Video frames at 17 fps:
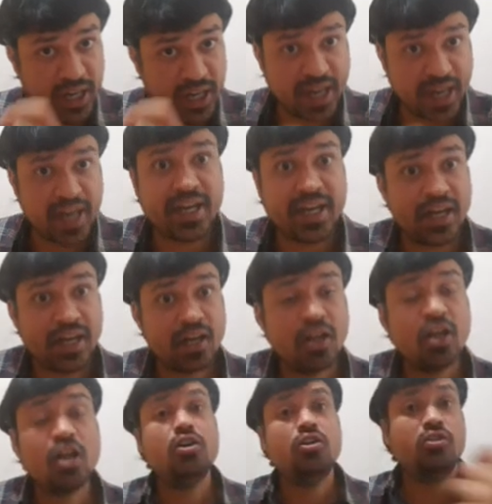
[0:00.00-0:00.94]
19
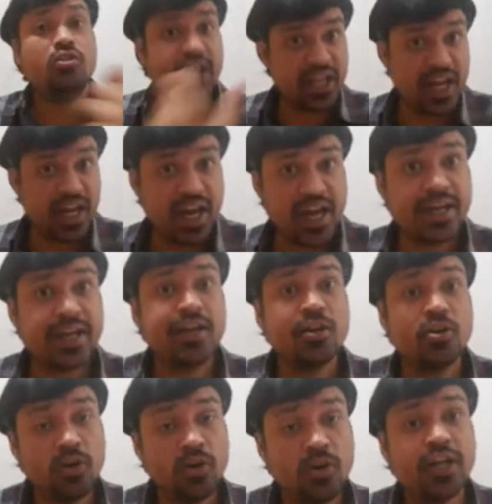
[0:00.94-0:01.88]
20 18
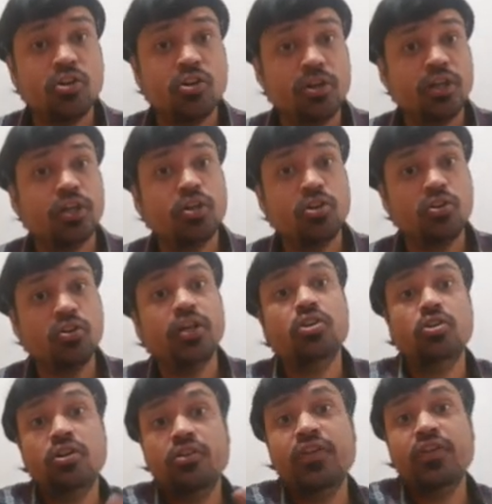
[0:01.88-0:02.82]
20 20
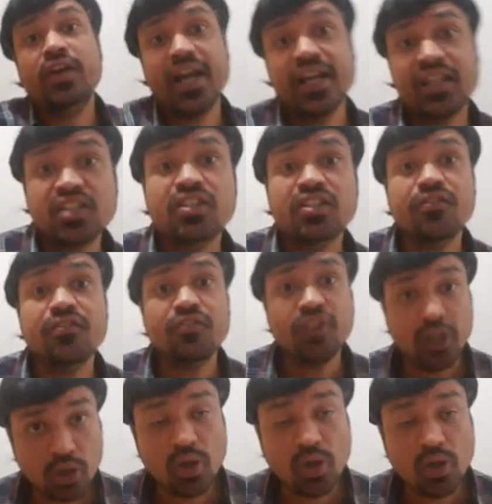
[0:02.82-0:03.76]
21, like this, if you
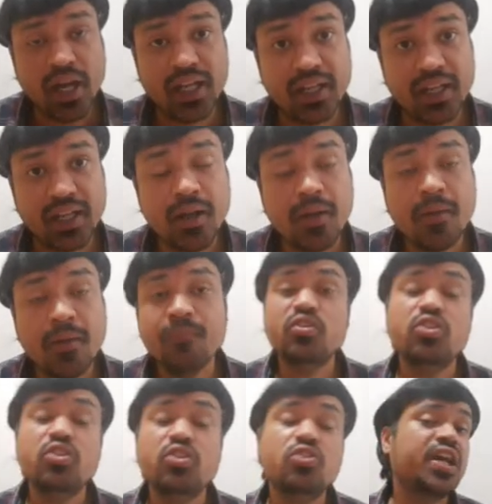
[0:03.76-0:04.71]
do like that,
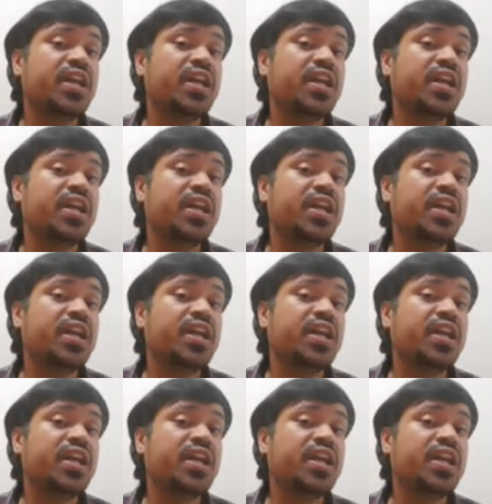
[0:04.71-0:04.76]
you can